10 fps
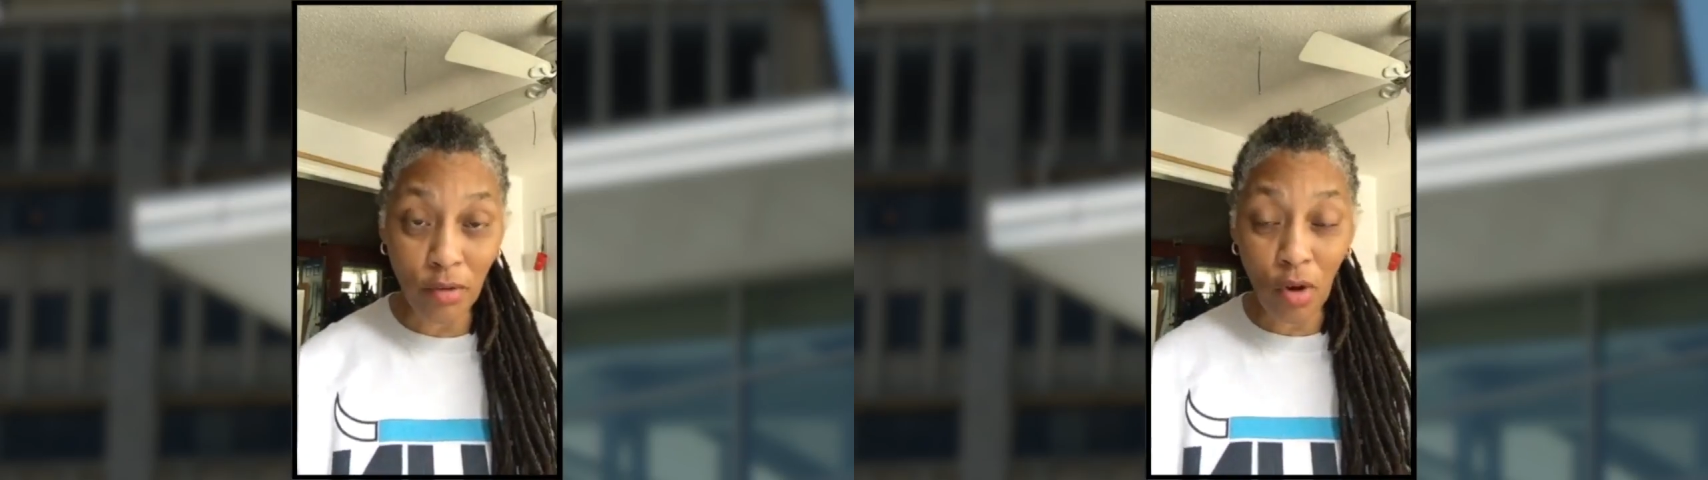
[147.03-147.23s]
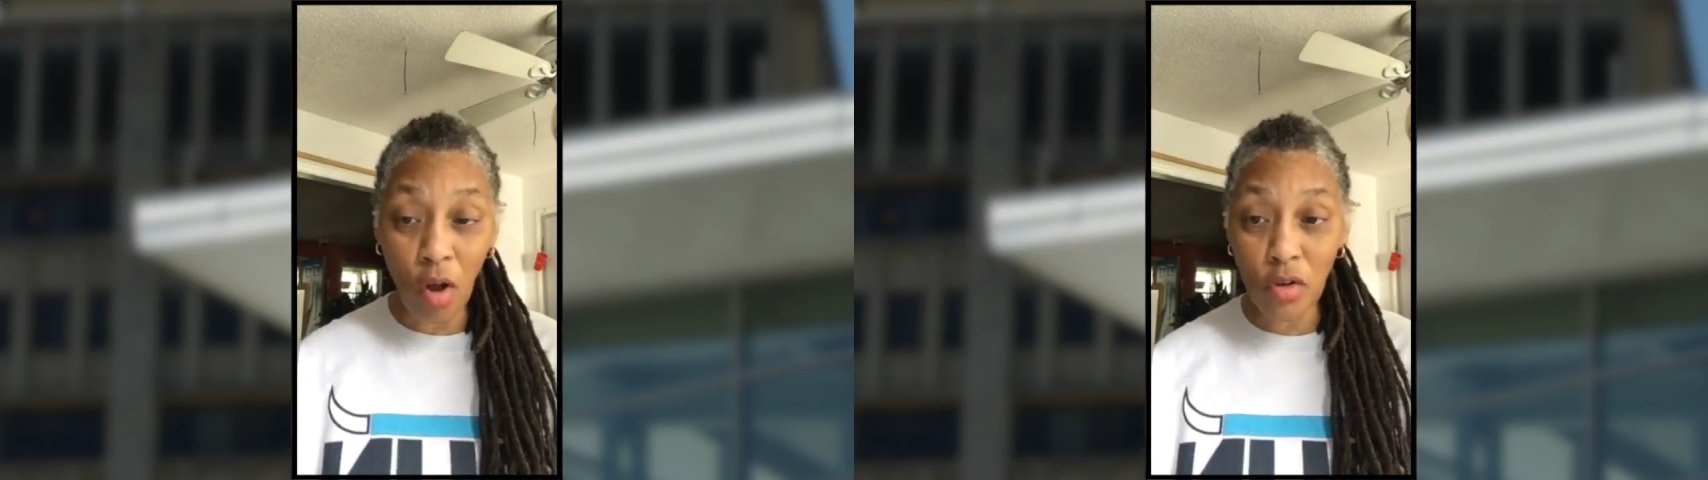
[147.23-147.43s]

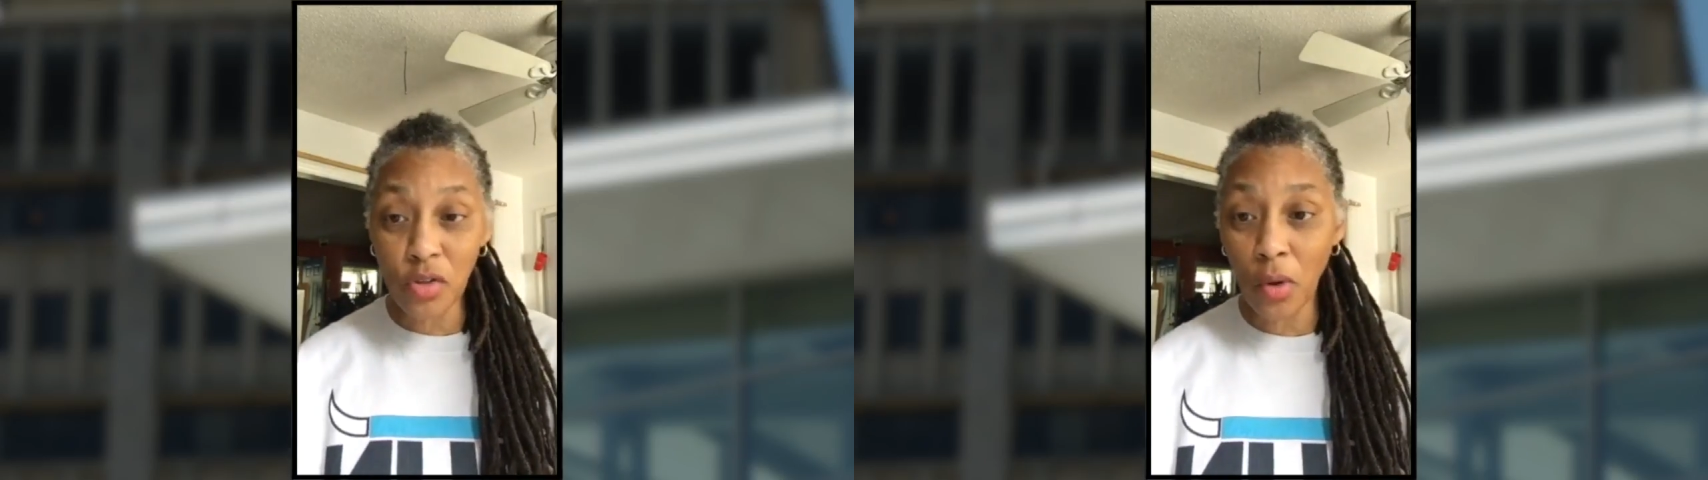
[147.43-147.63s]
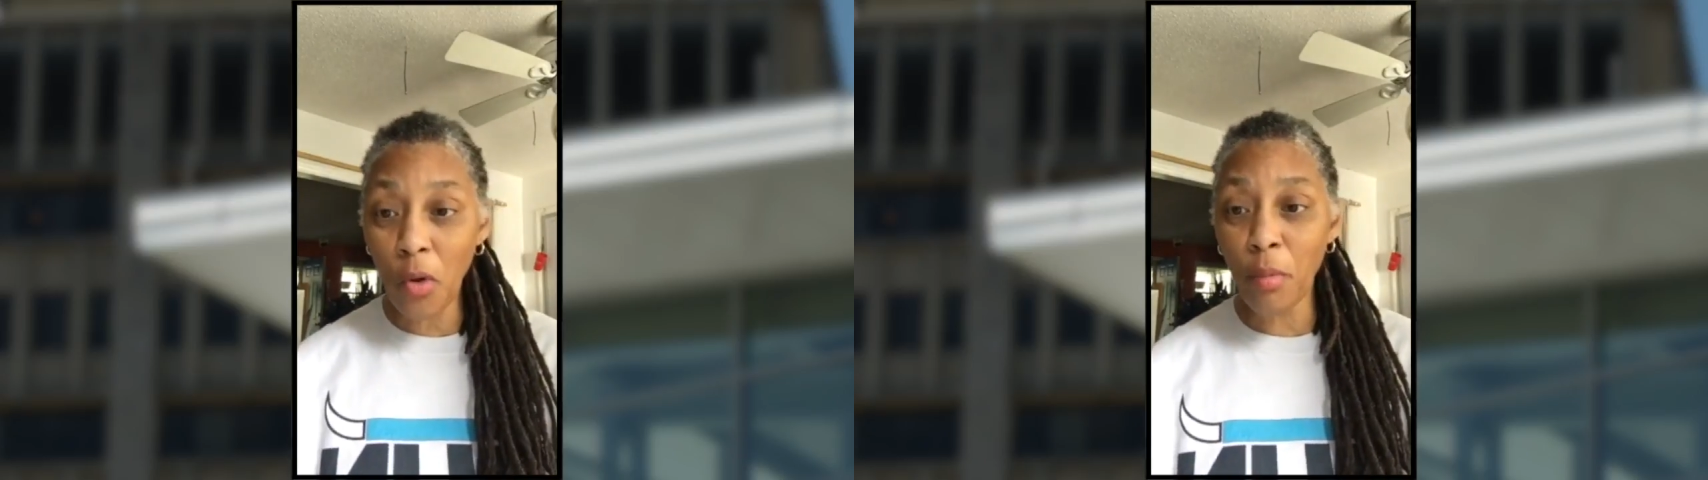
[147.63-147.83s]
They're
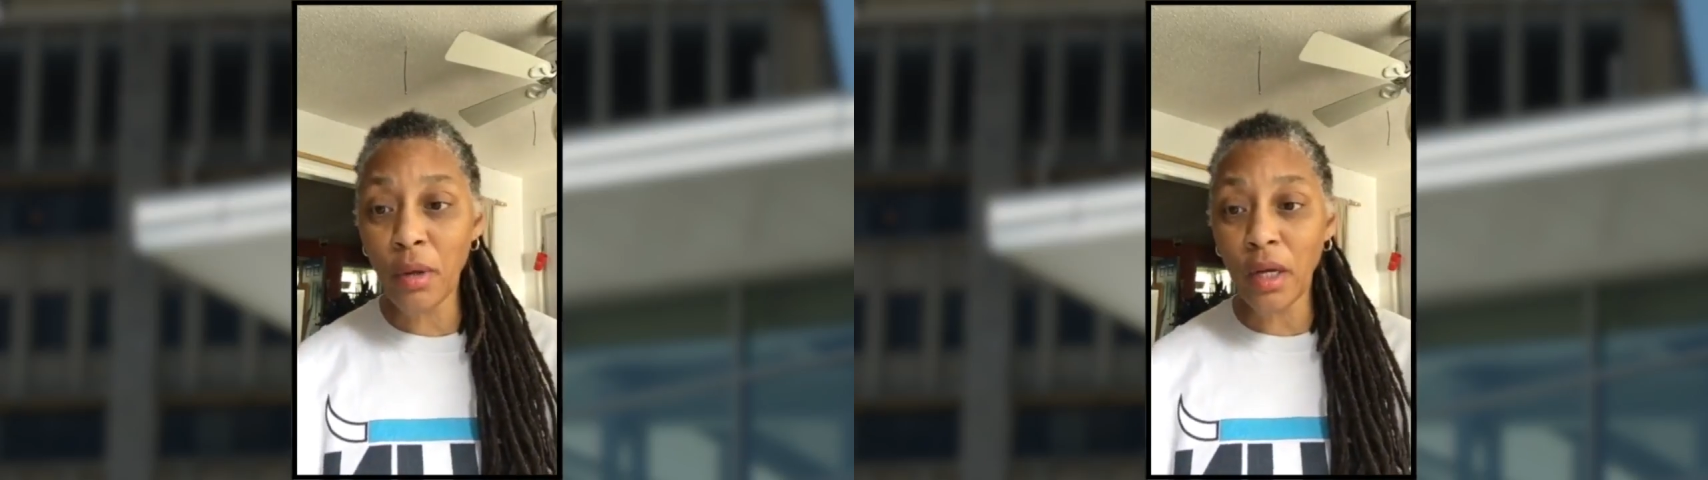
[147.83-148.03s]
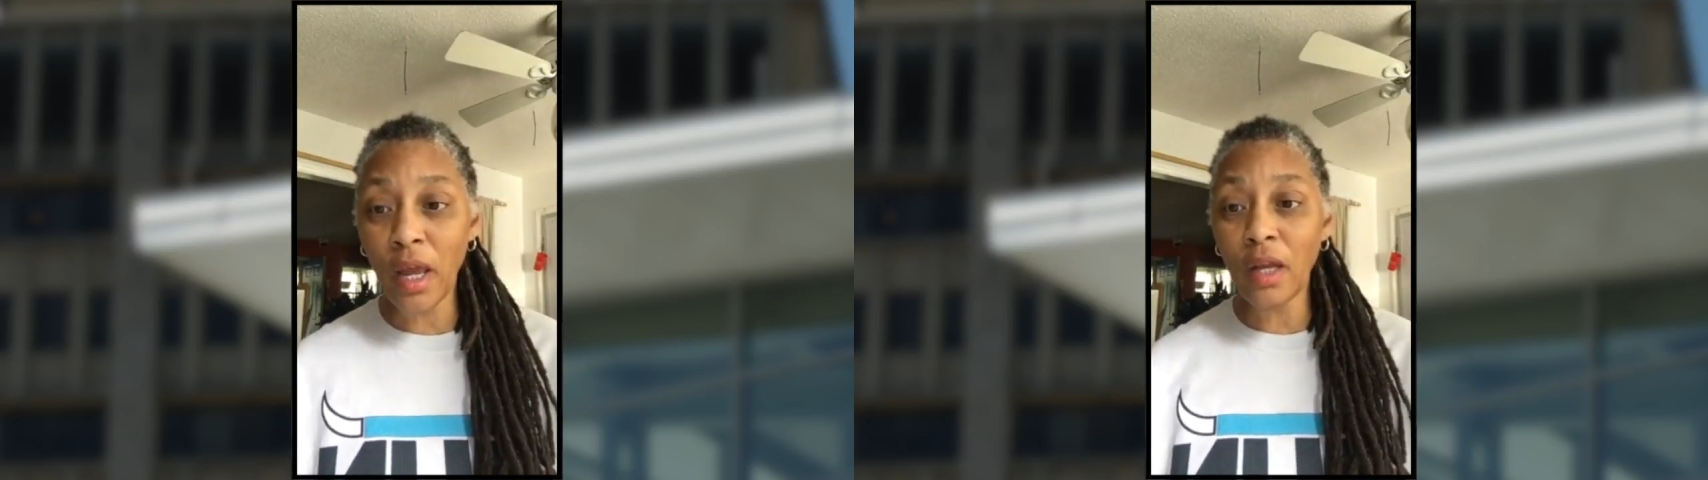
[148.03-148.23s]
also
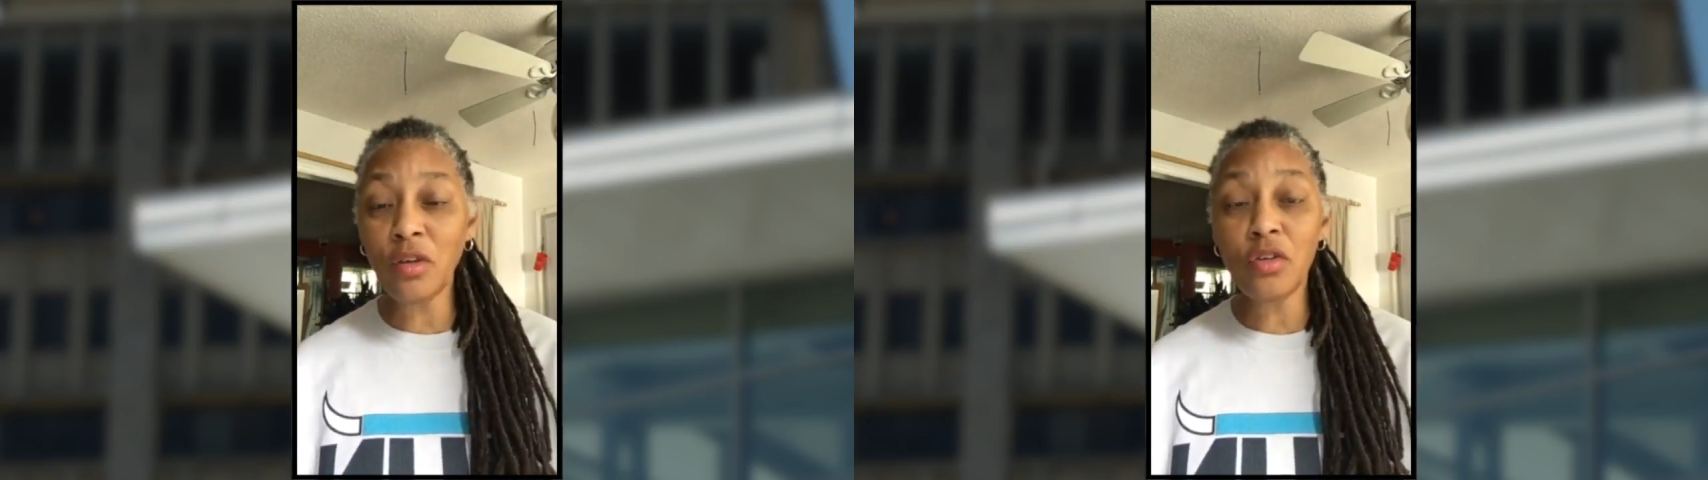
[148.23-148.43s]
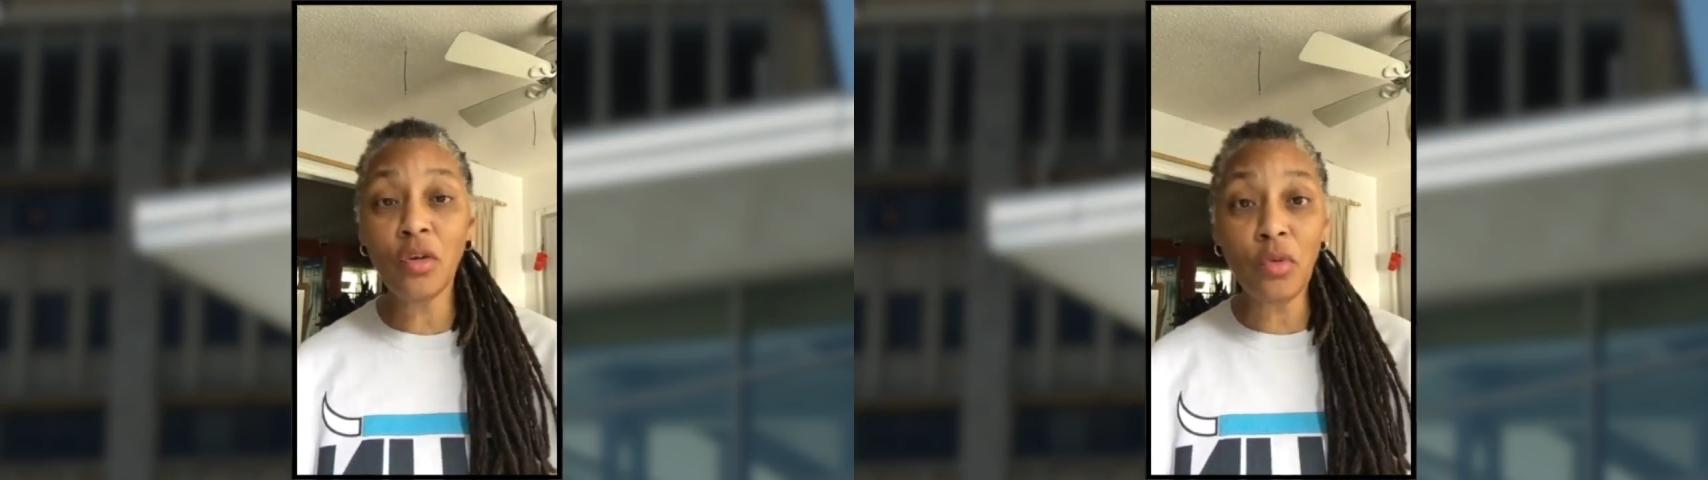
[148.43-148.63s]
open 8
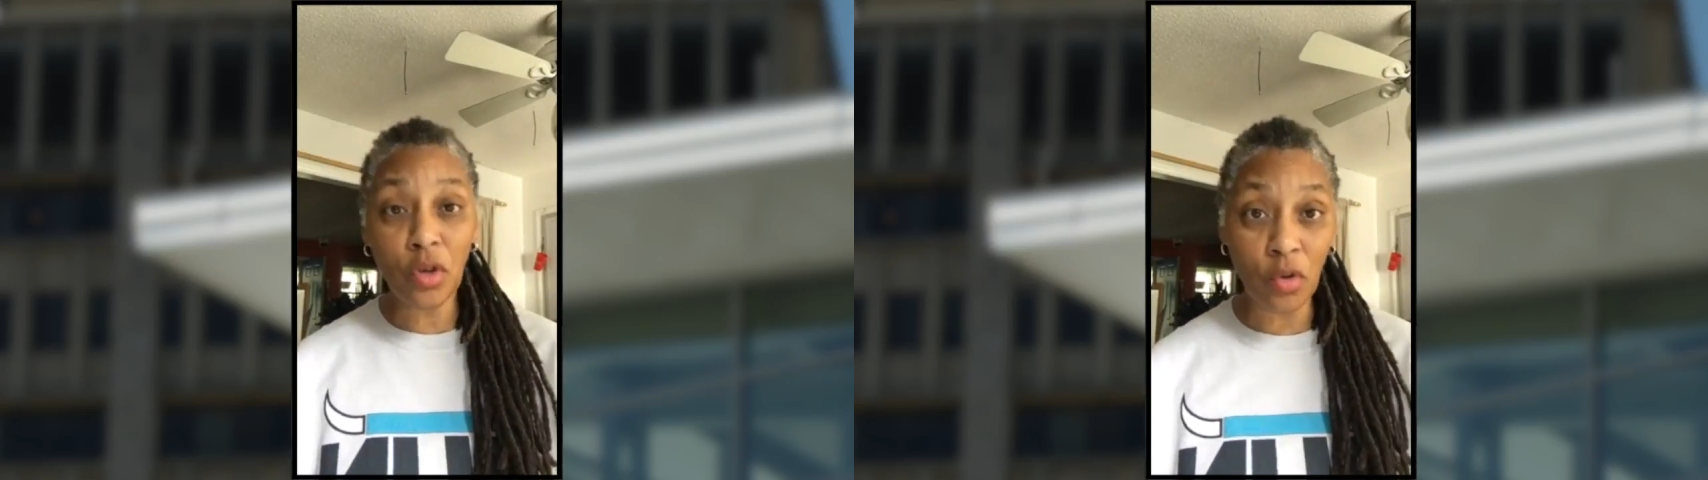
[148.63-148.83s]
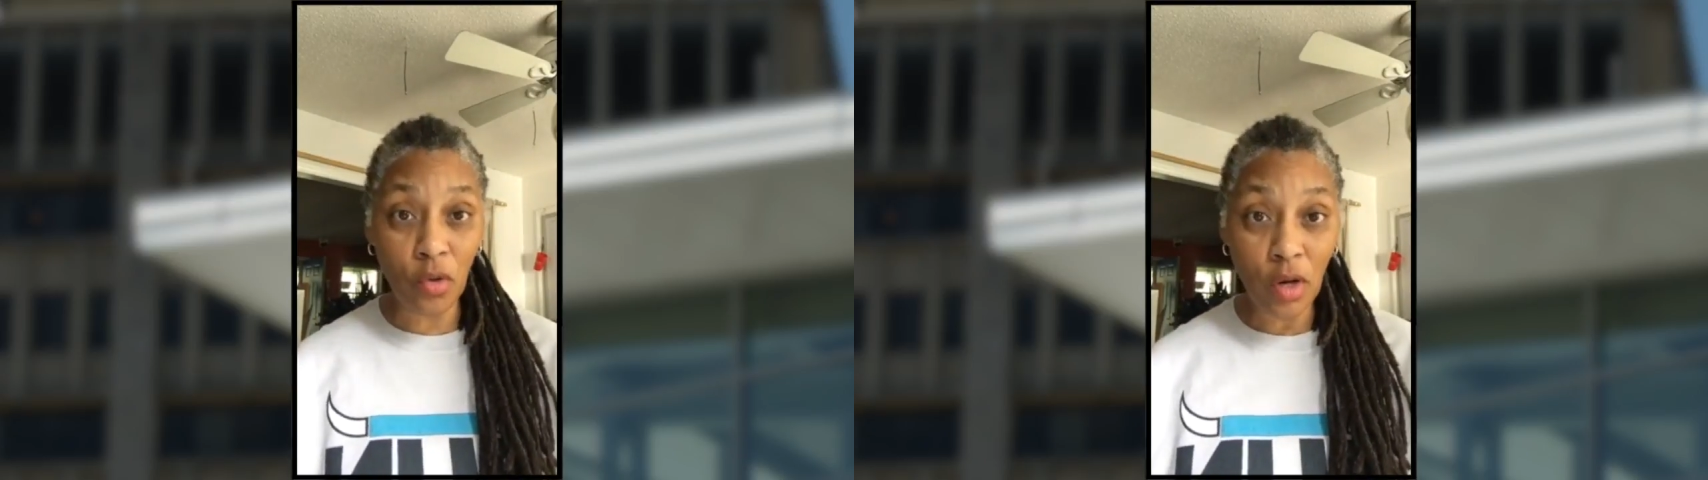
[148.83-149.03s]
until
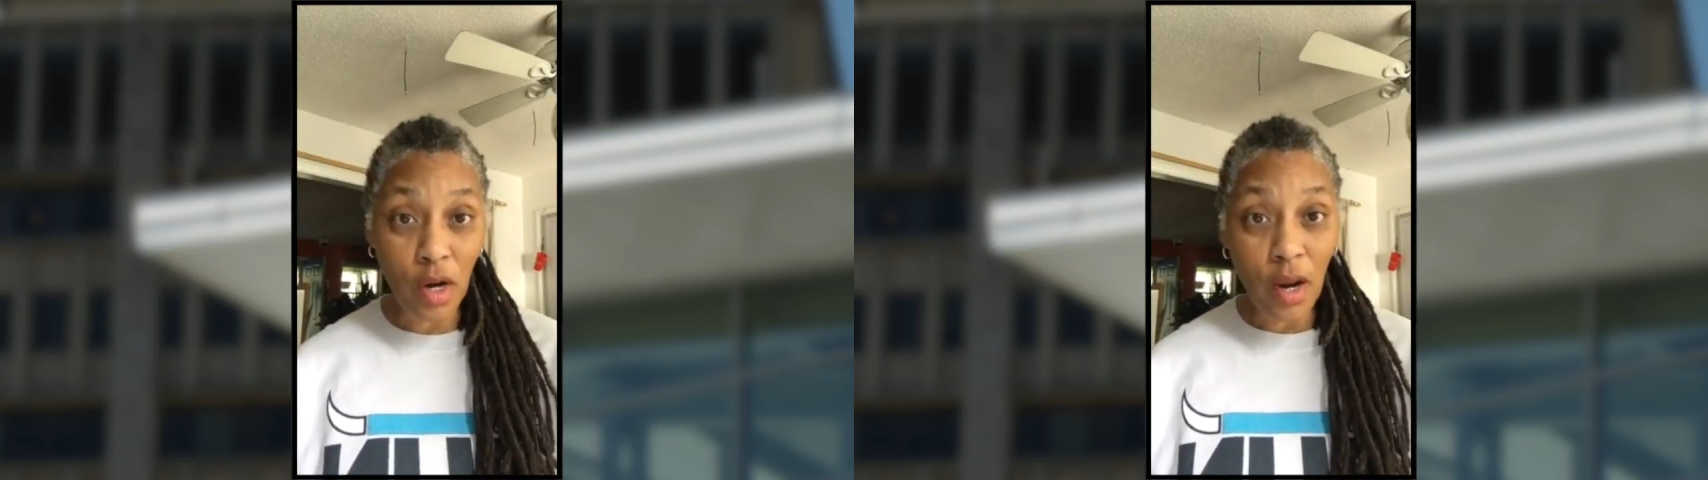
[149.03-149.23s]
noon,